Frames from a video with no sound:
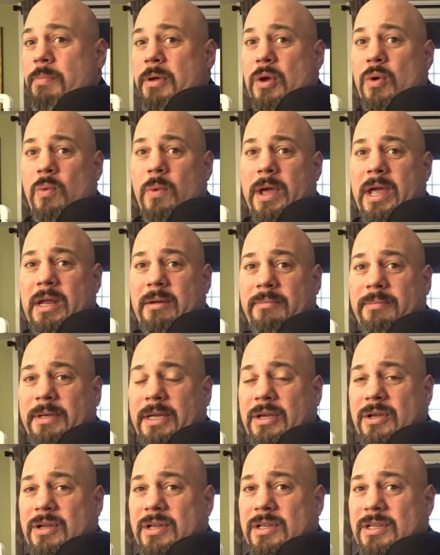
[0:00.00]
be a wait
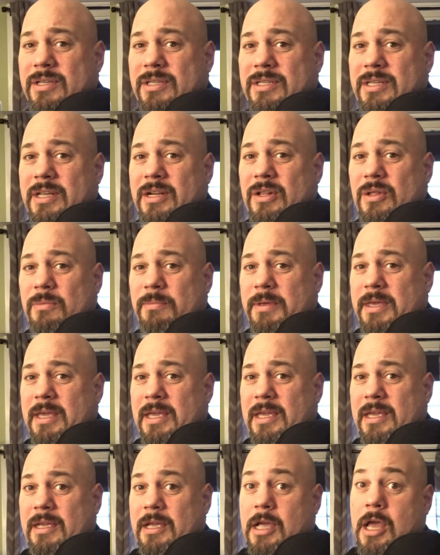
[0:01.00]
because it'll
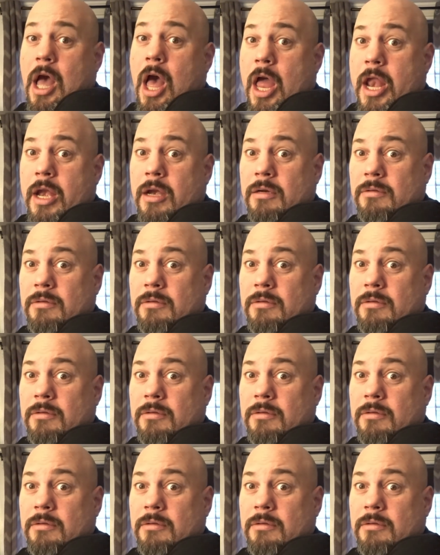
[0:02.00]
be cut.